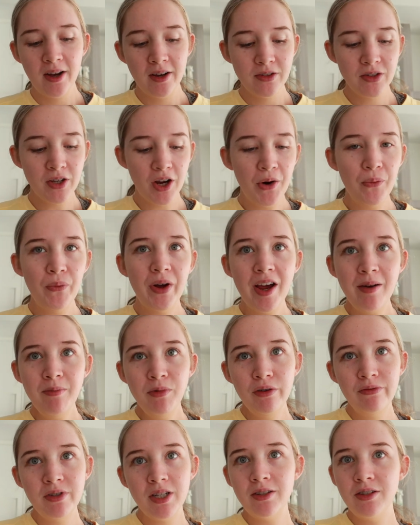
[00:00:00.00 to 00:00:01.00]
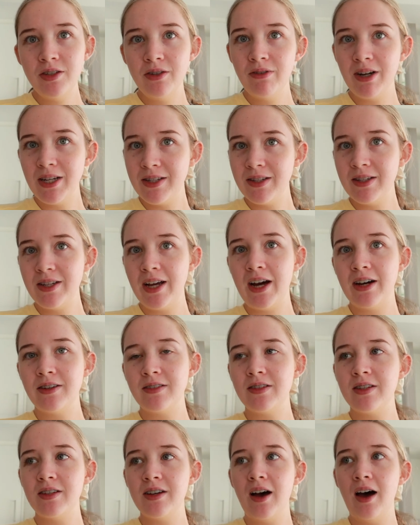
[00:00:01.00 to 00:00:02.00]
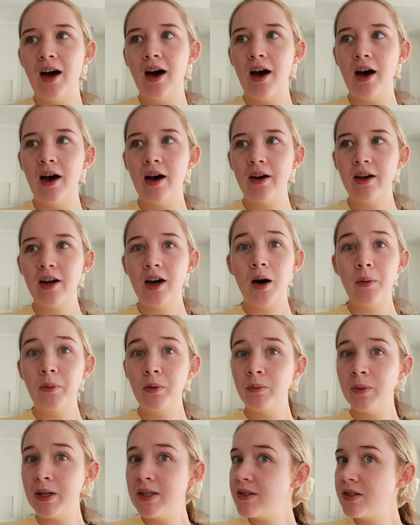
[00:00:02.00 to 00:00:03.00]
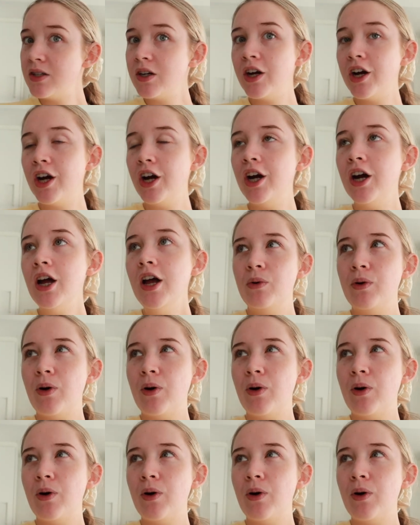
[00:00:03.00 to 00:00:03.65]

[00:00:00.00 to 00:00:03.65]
So when I moved into Reese's house uh, a couple months ago,